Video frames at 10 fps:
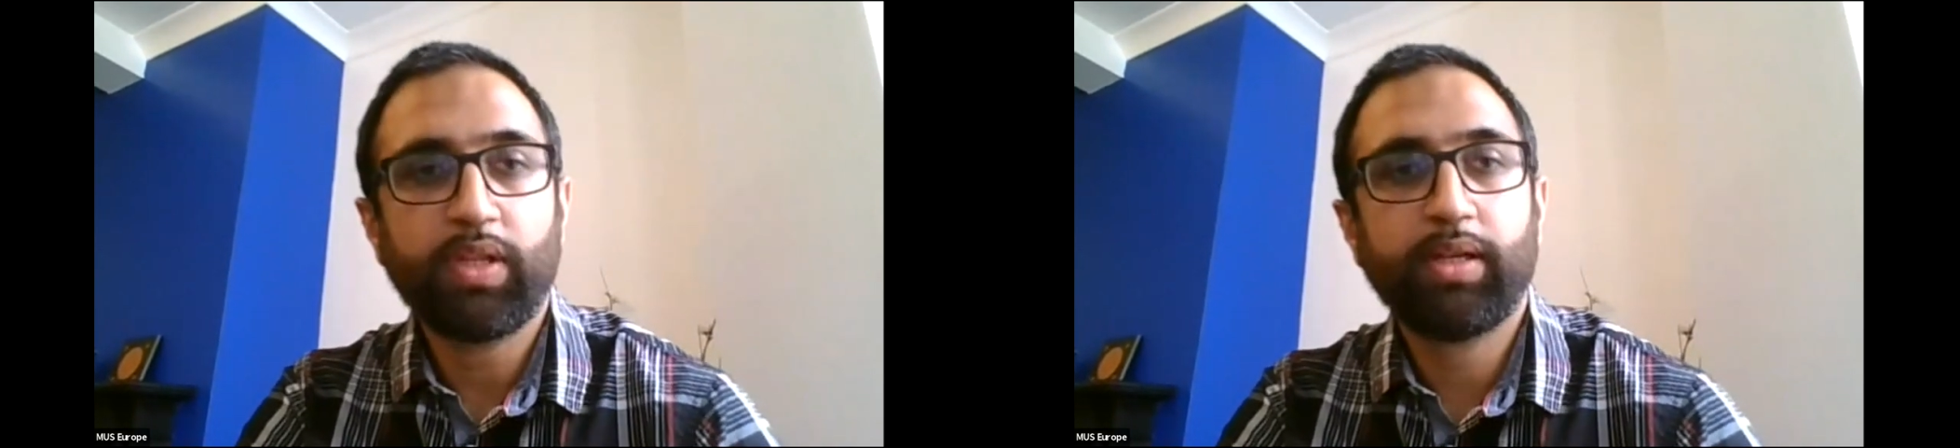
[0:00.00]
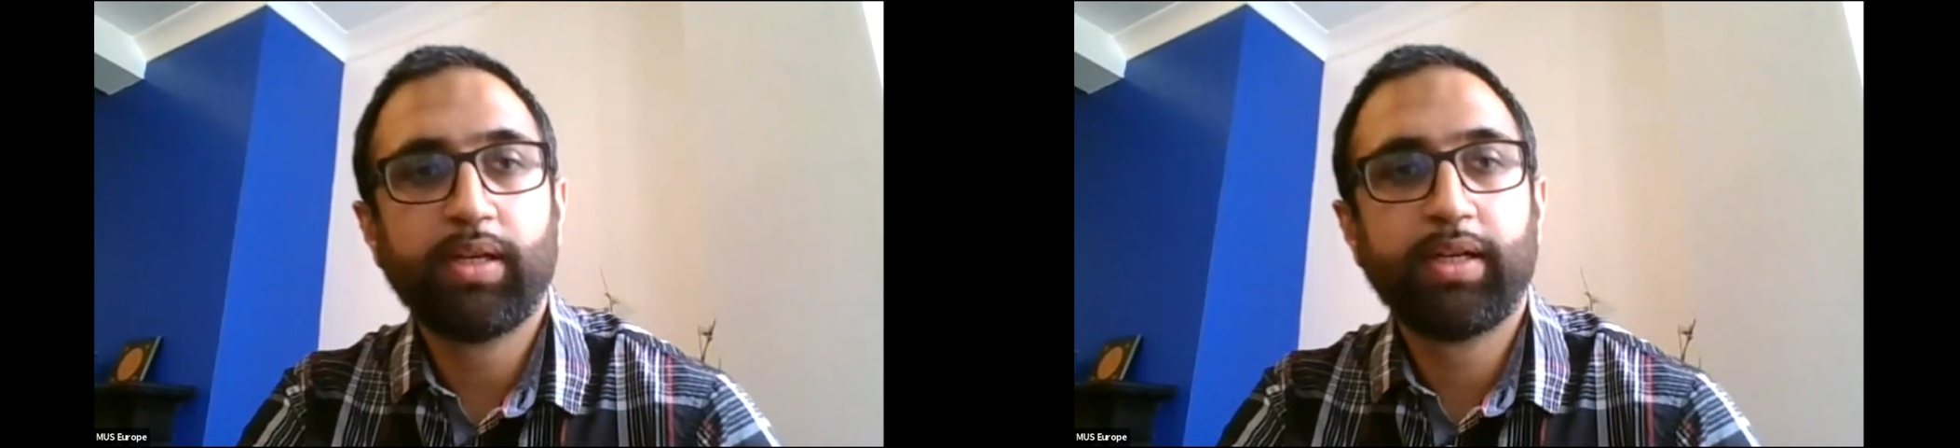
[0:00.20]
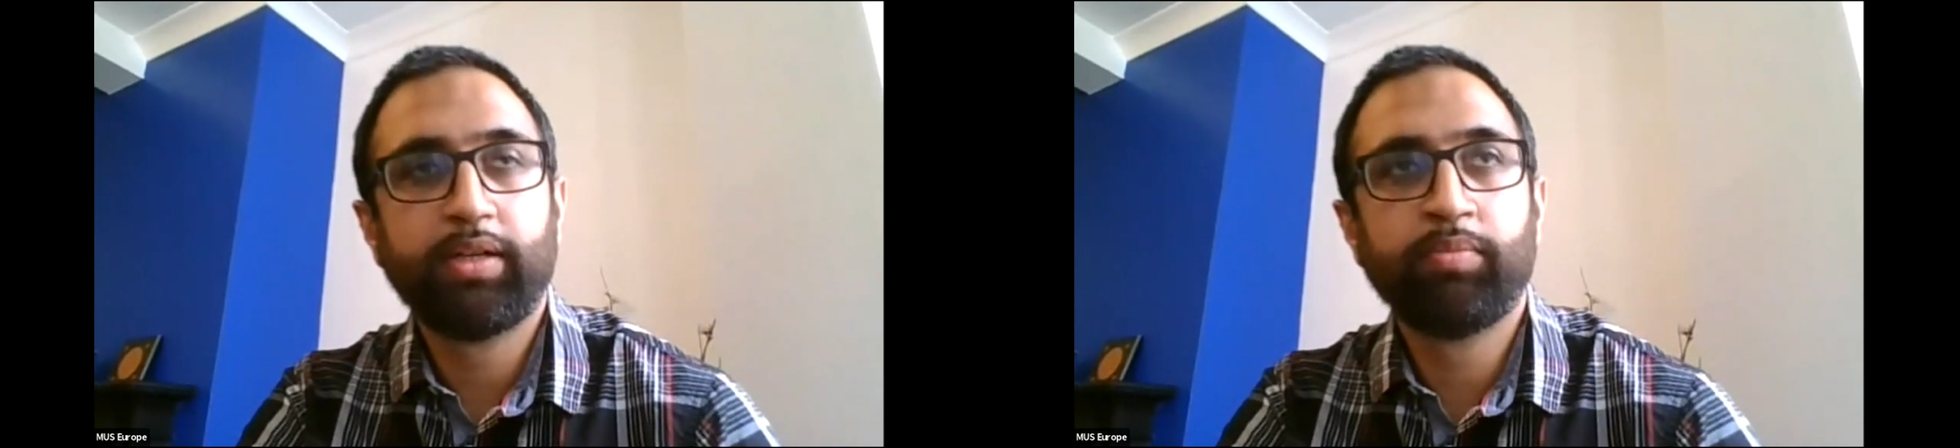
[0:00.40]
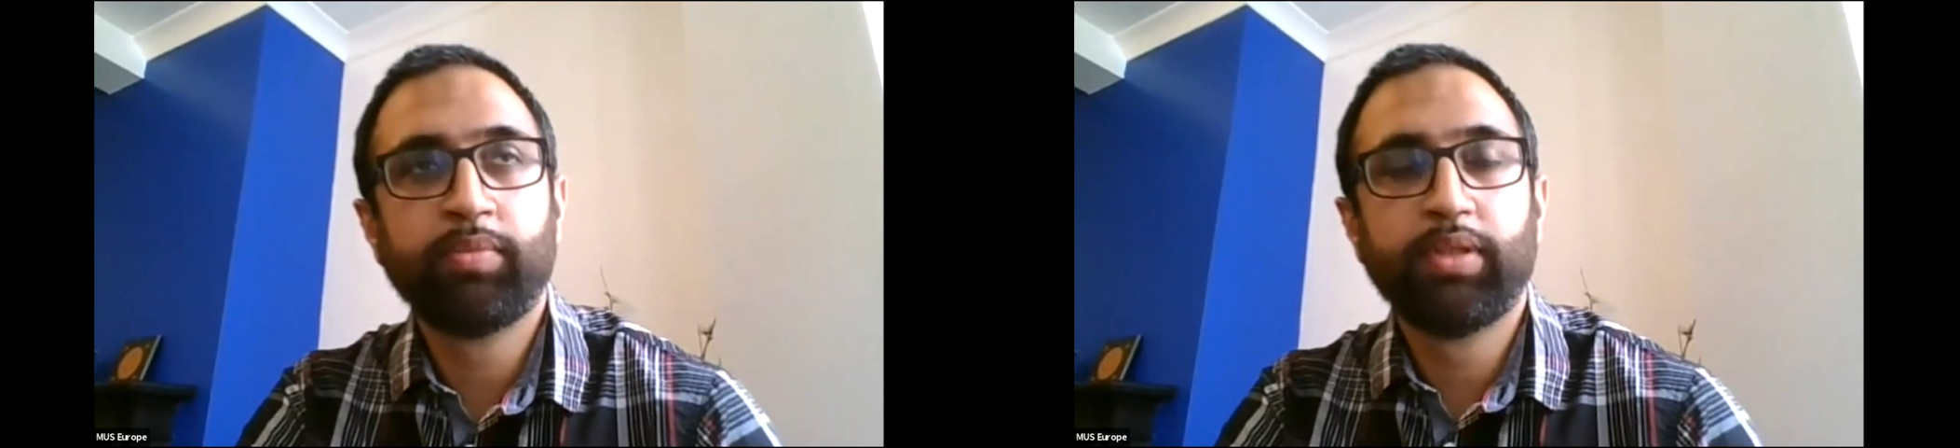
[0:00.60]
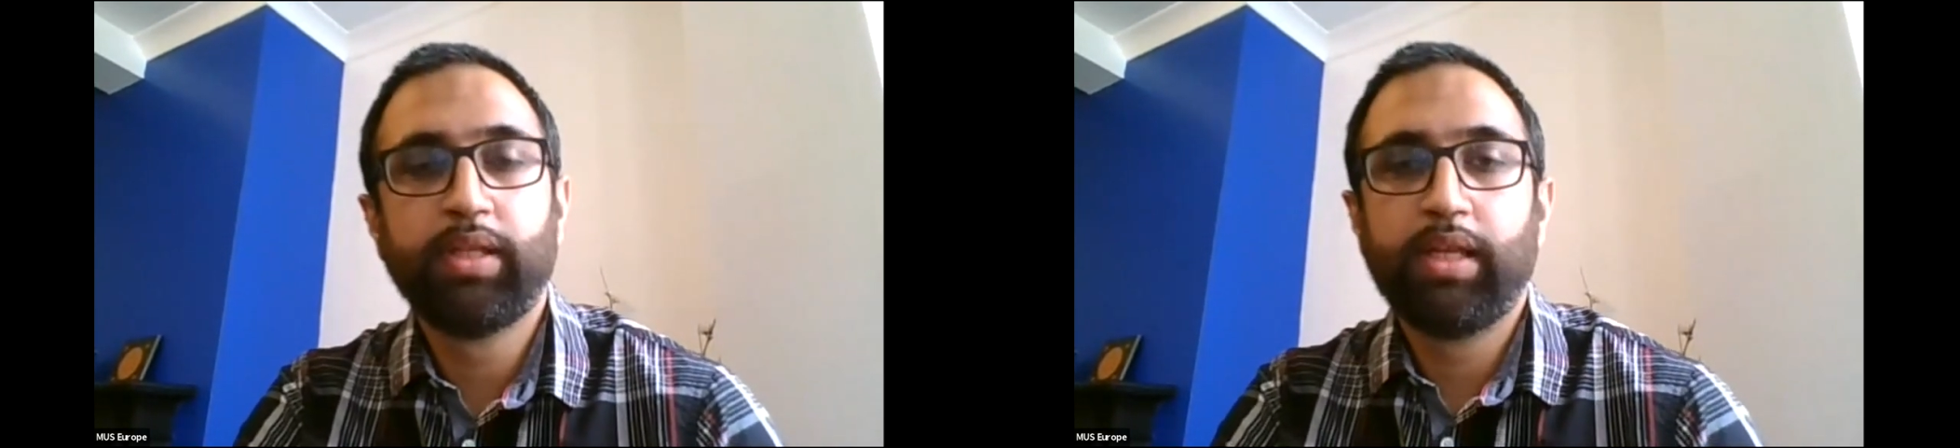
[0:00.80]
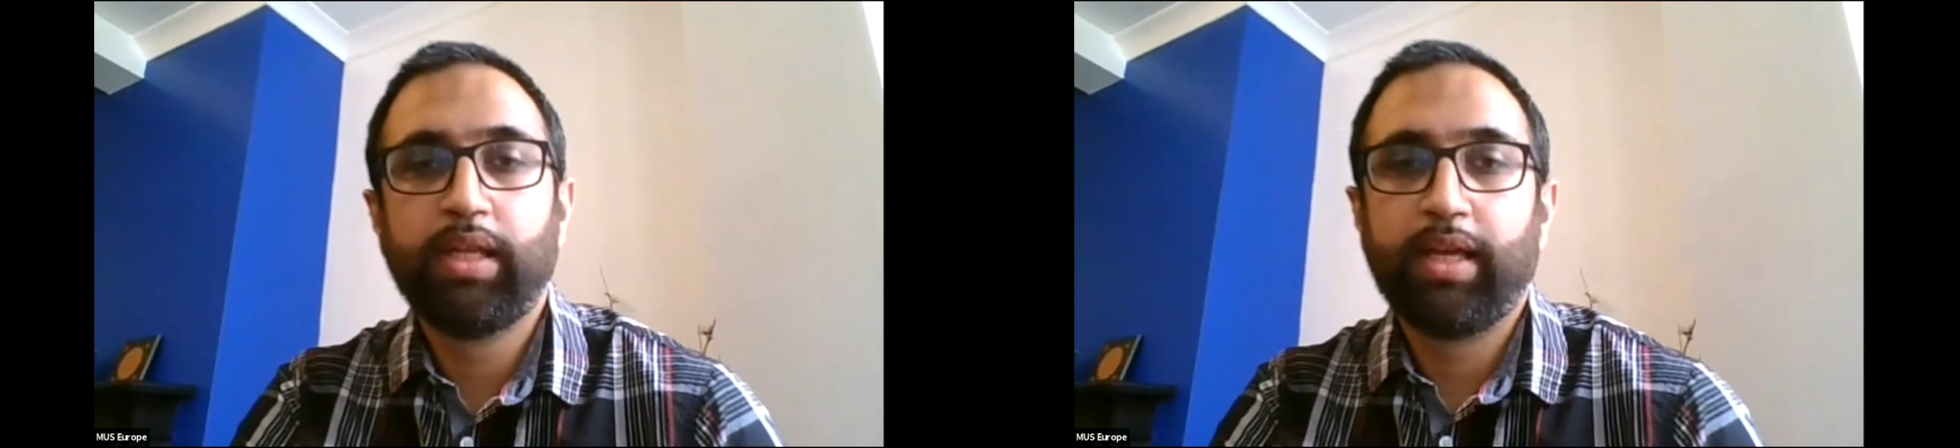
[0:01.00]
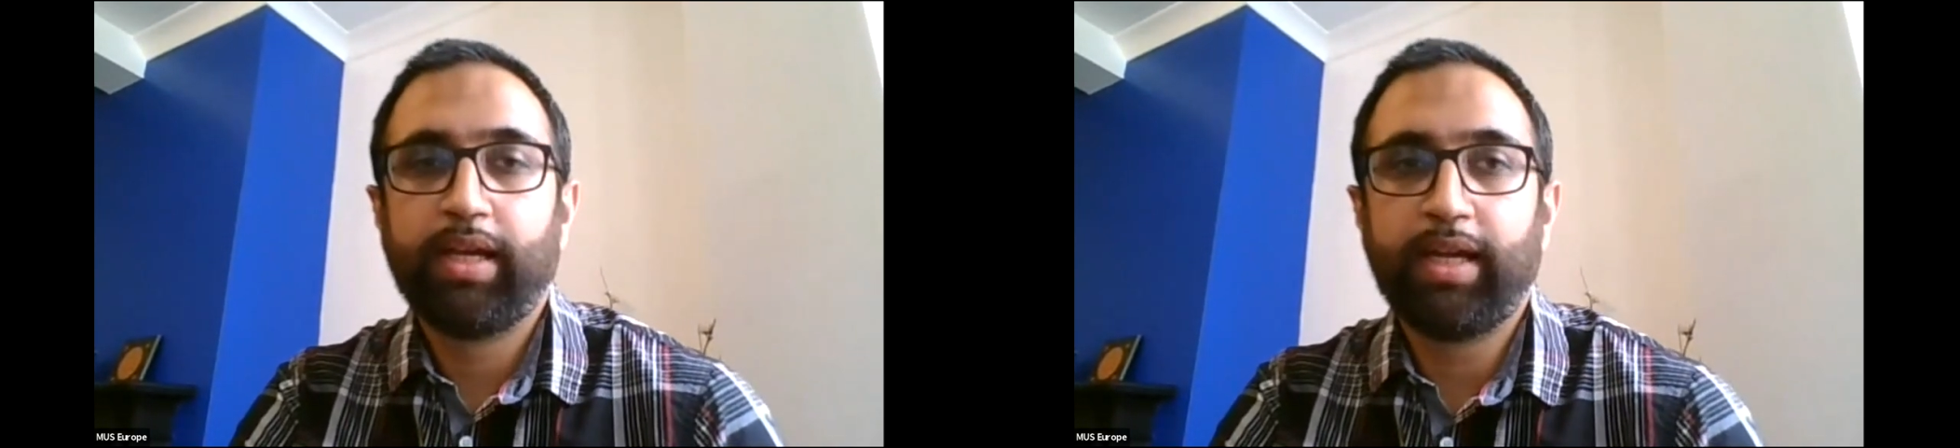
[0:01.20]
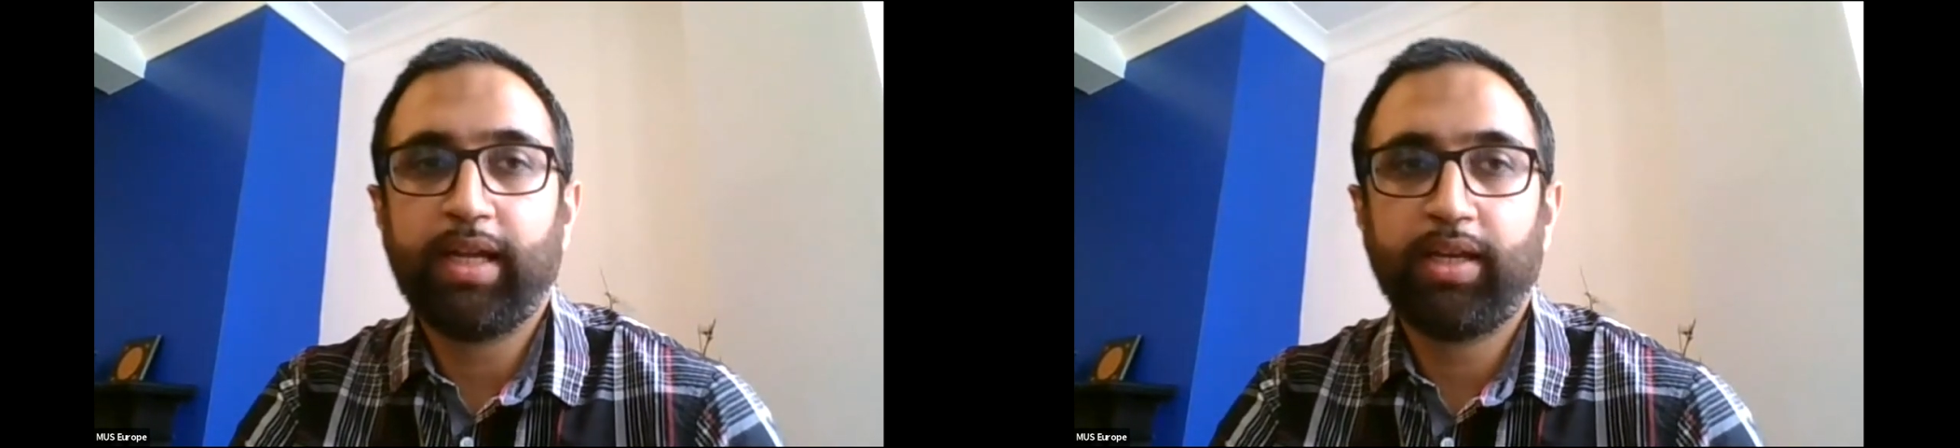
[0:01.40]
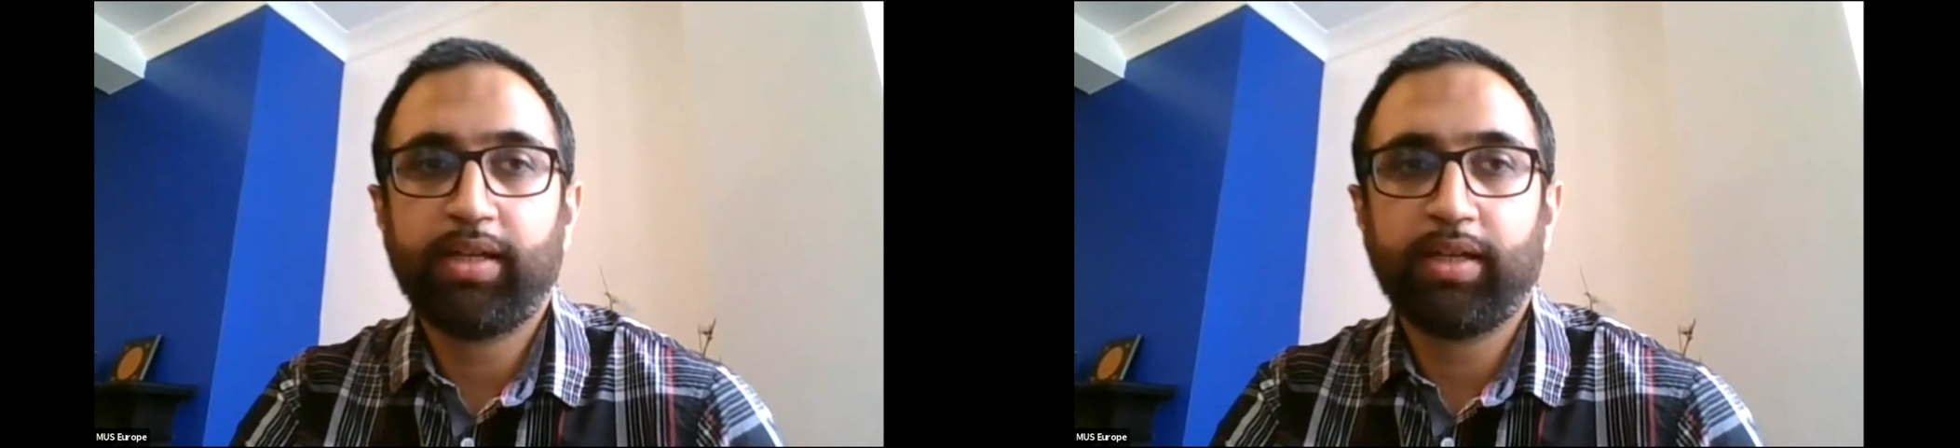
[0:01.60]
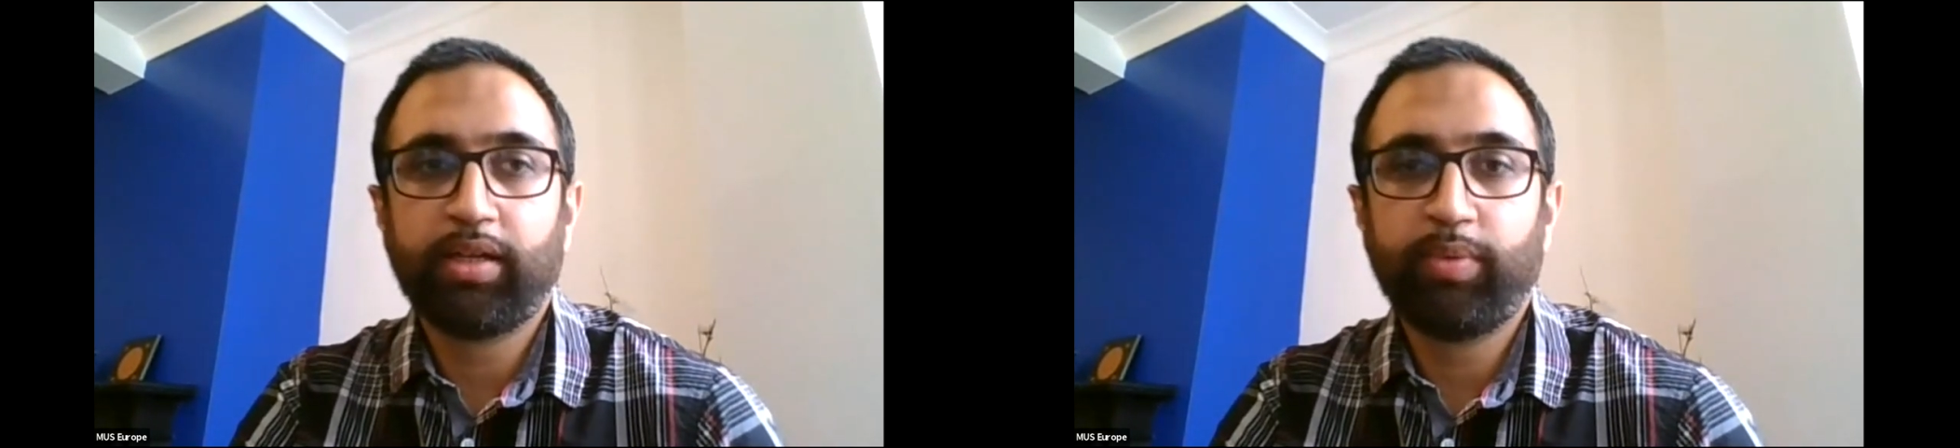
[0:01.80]
We'll
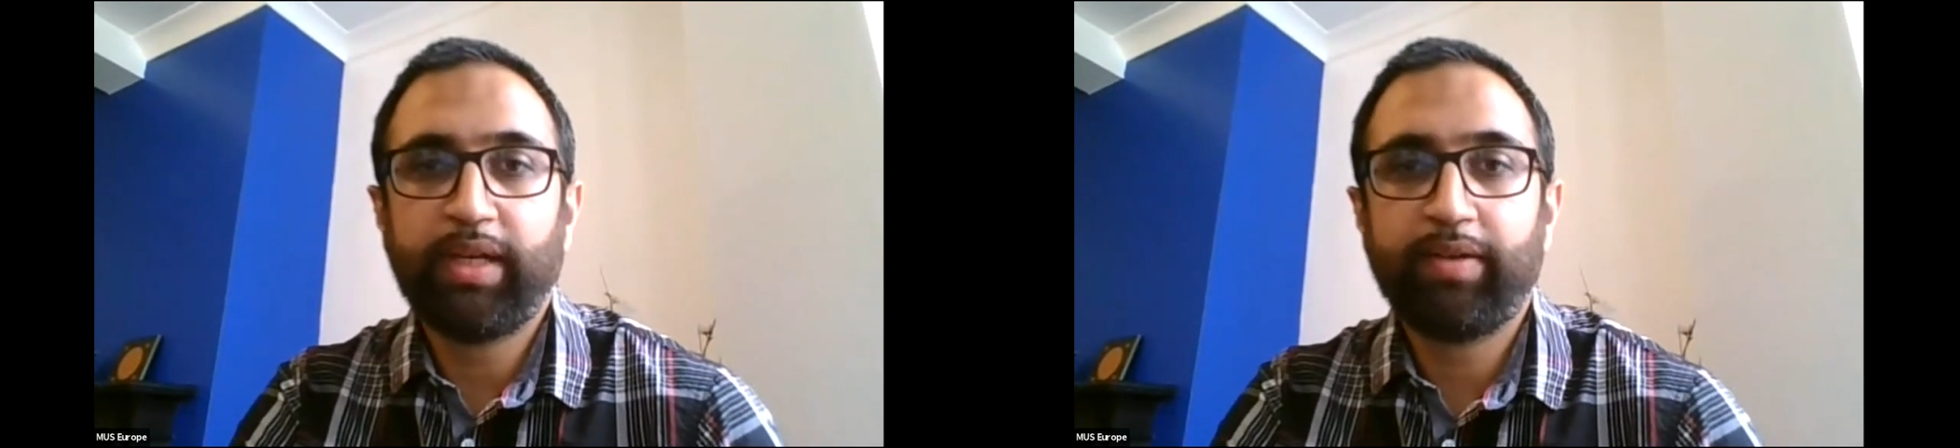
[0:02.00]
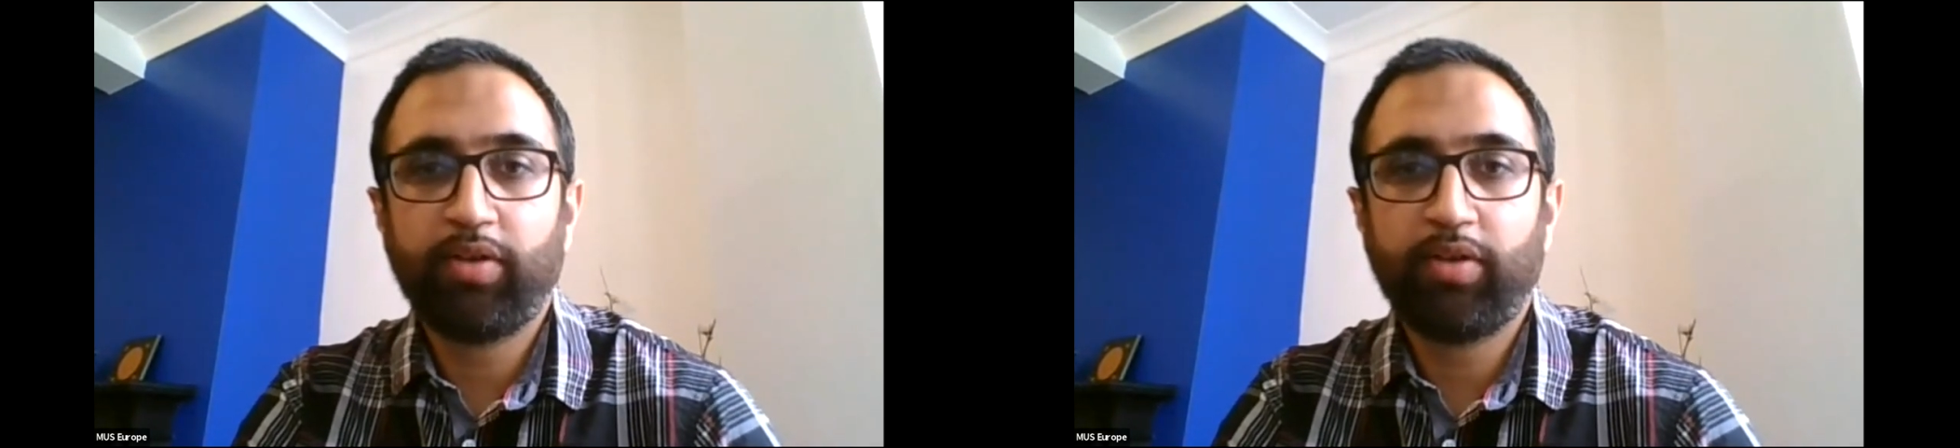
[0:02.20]
have